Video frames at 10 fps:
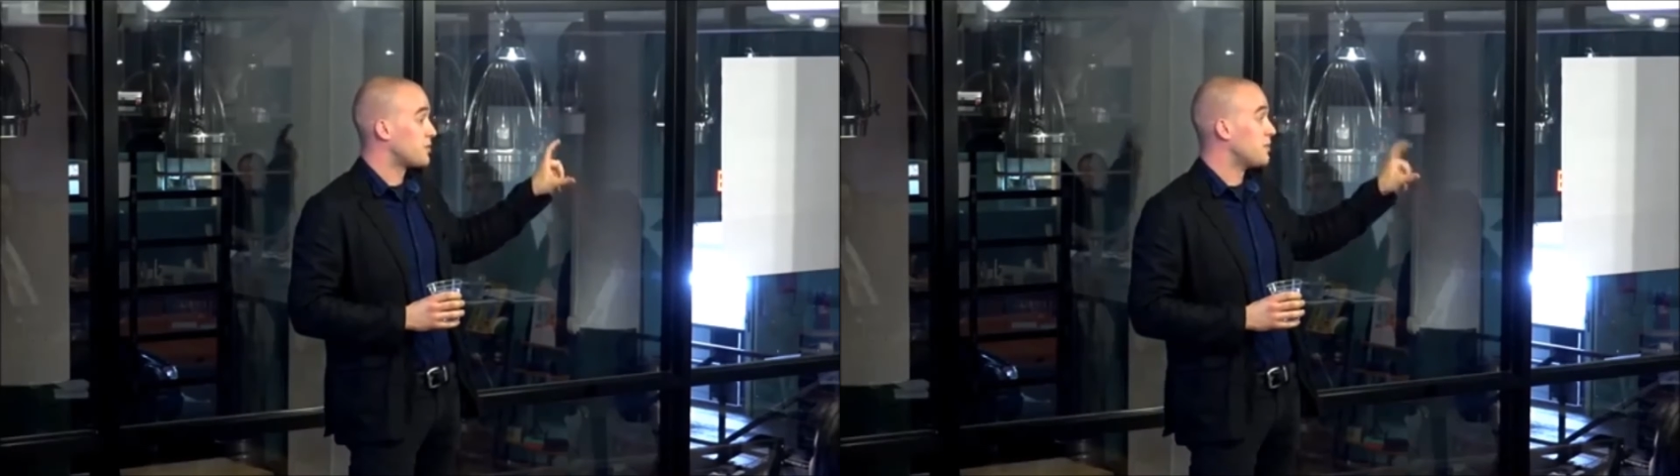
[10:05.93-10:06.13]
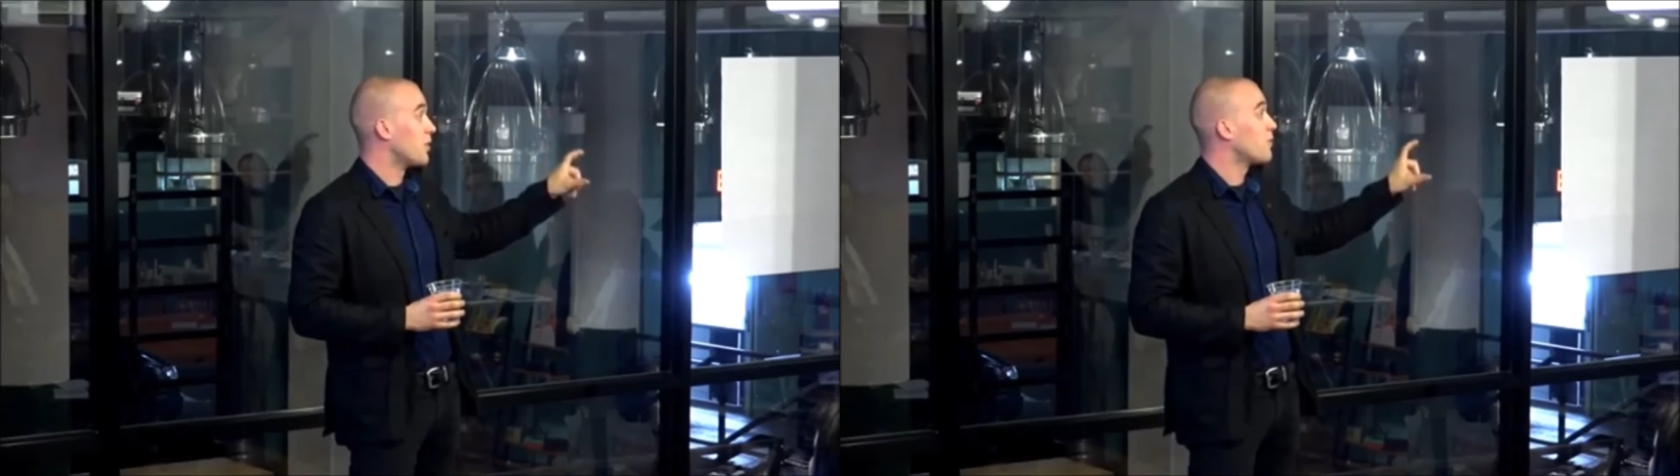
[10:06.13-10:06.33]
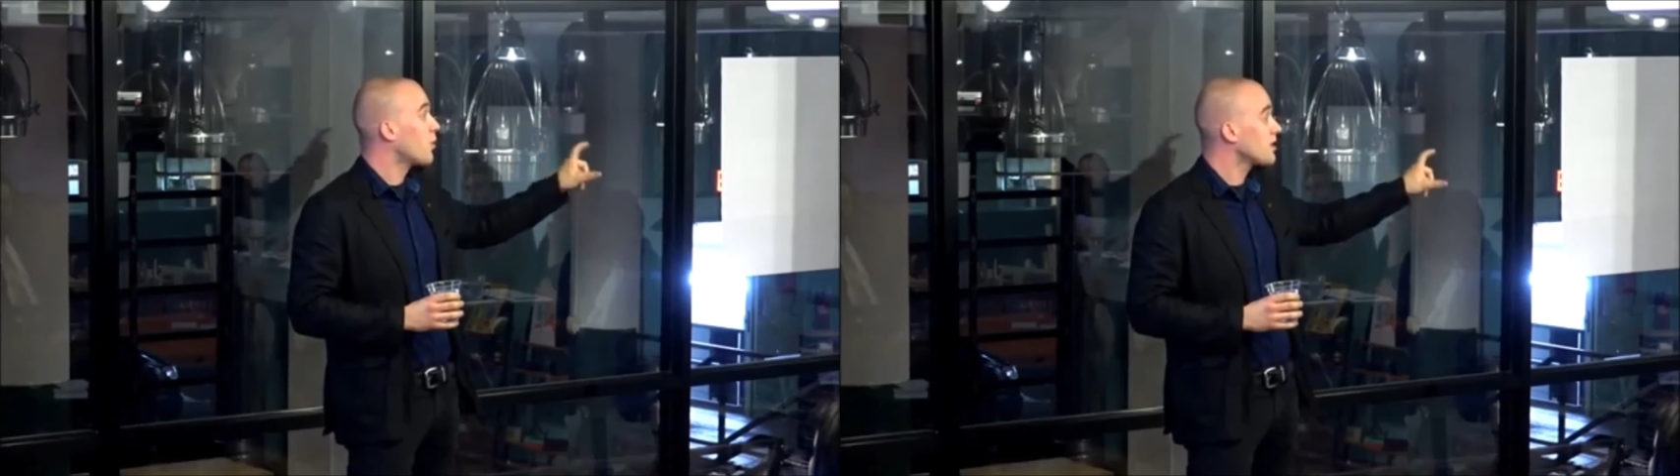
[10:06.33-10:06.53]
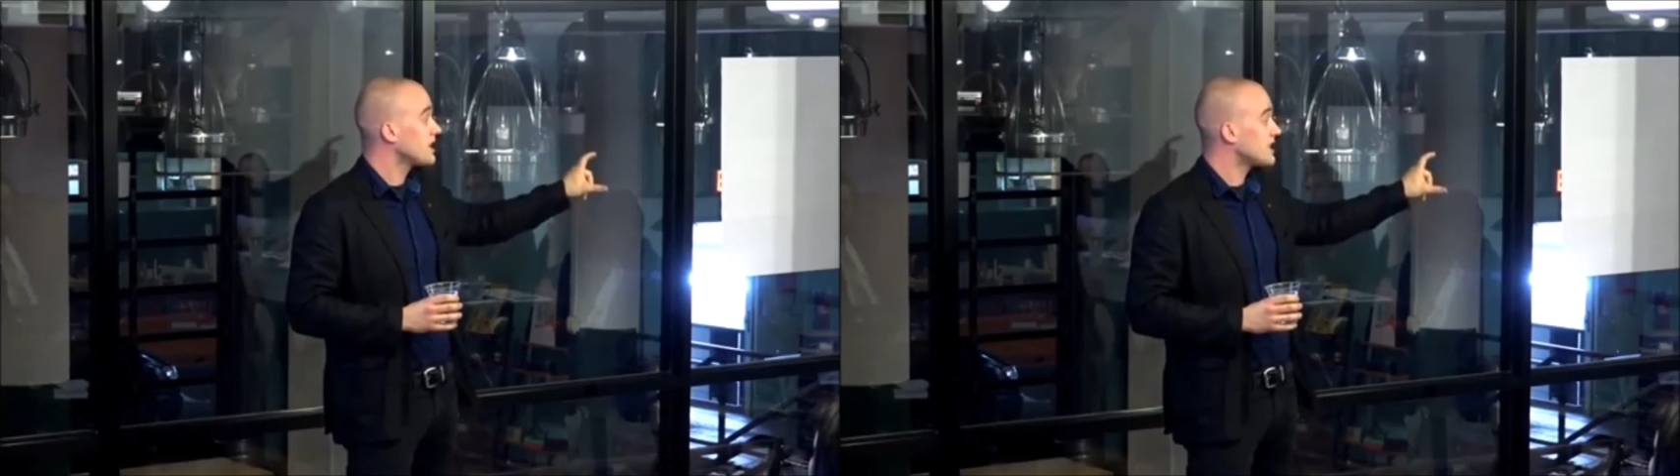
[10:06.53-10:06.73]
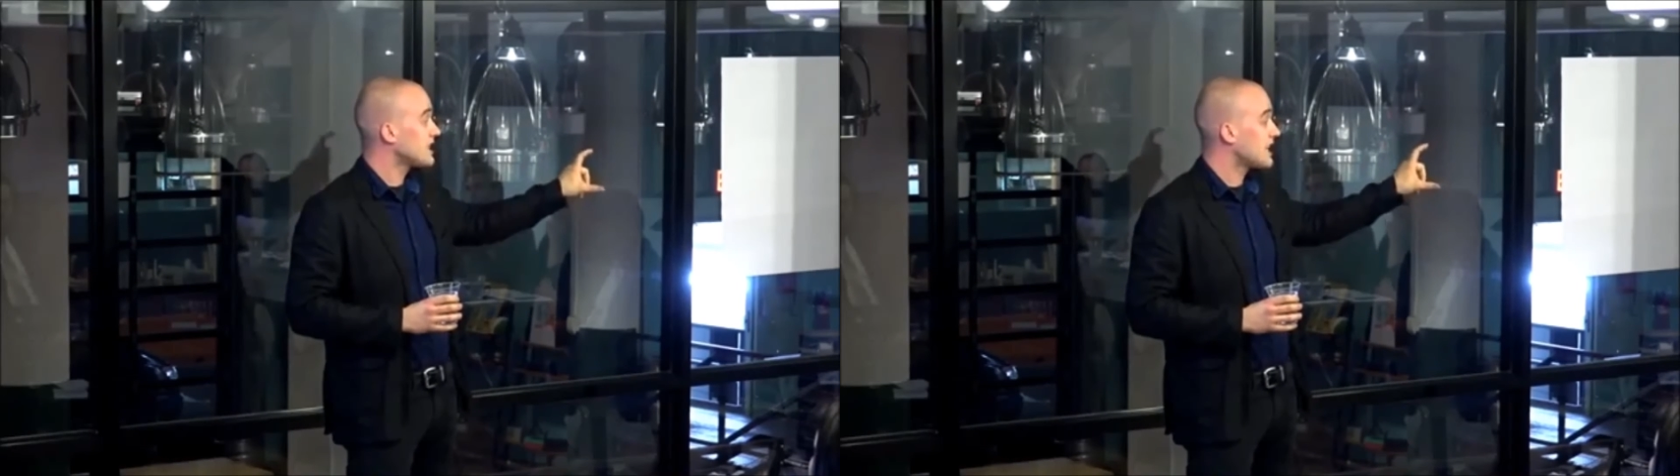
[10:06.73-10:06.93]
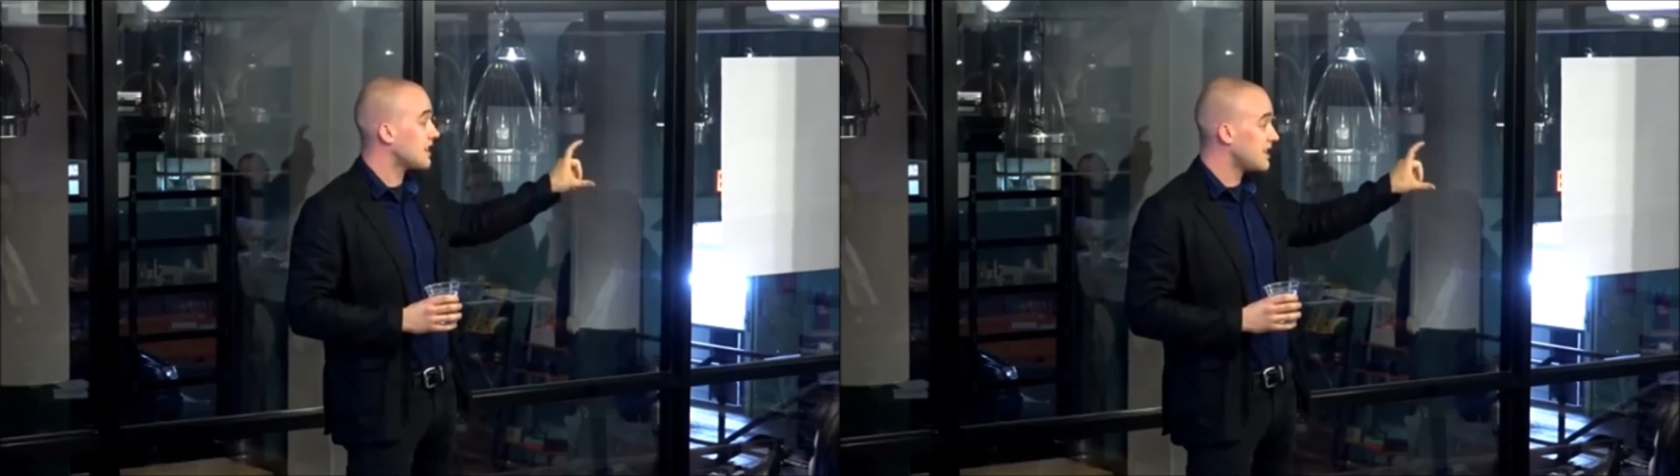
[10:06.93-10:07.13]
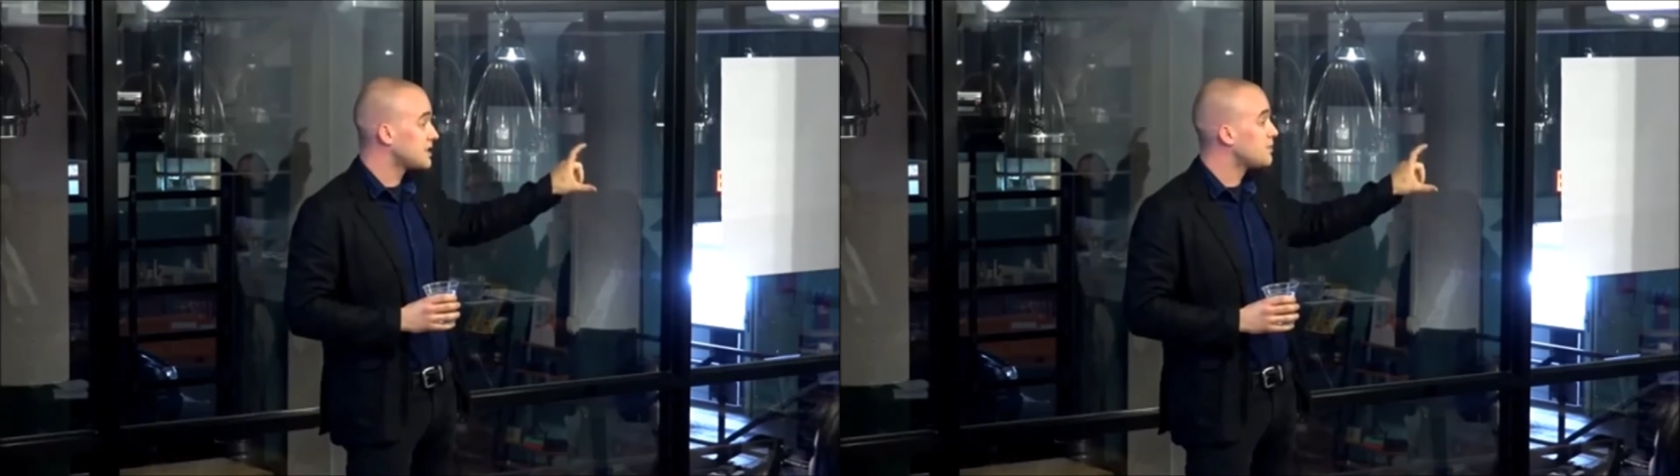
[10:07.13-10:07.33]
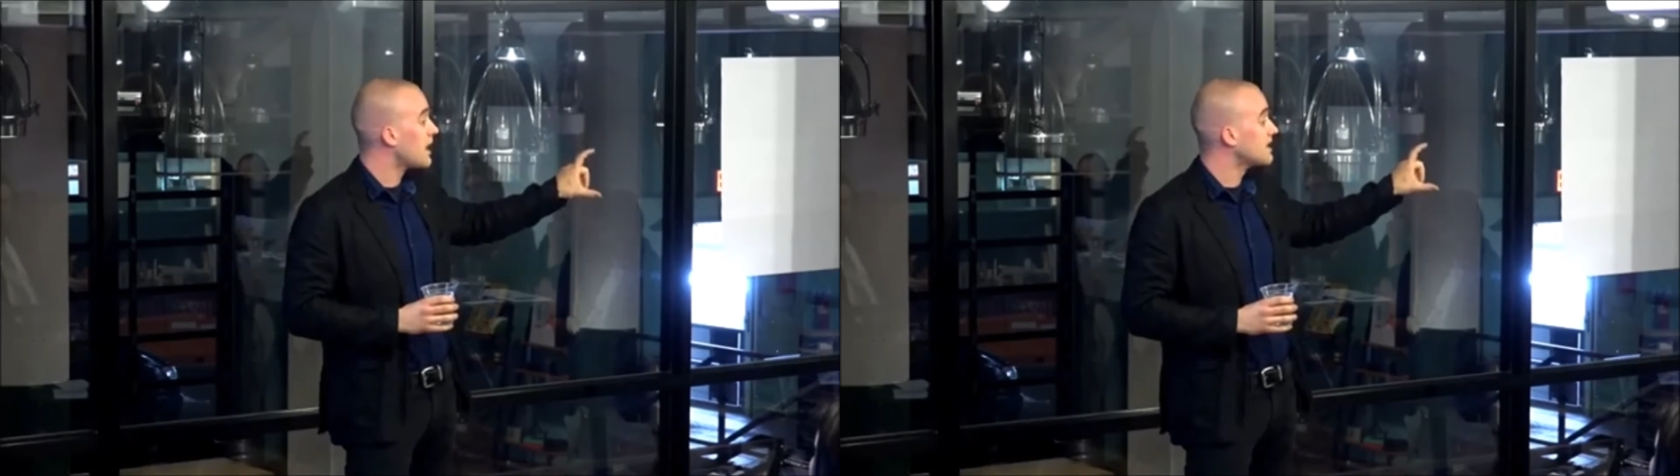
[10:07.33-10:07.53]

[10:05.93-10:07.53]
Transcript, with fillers: But more importantly than that, this by